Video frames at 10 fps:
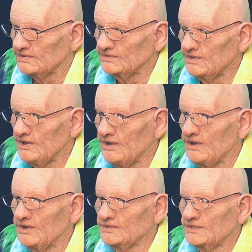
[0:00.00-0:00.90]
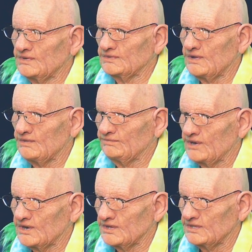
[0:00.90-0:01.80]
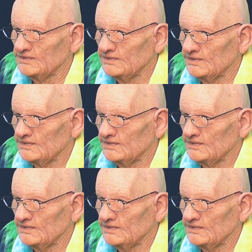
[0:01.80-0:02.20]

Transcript: No, don't go buy it.